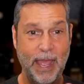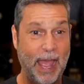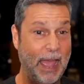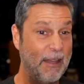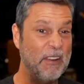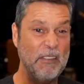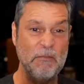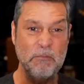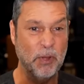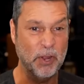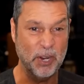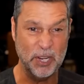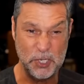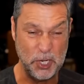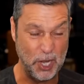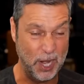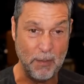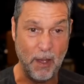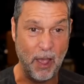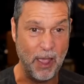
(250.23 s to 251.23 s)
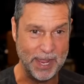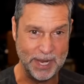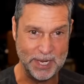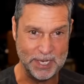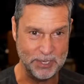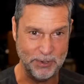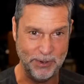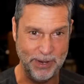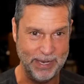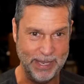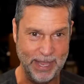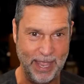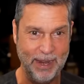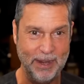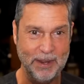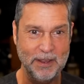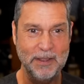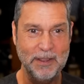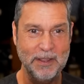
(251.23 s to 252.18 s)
I haven't even put GMI into it yet.